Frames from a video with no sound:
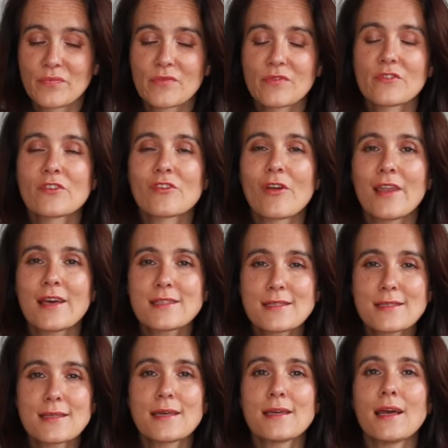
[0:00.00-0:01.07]
So let's
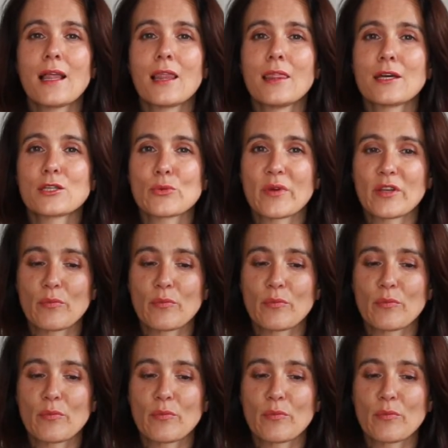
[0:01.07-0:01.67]
see a little bit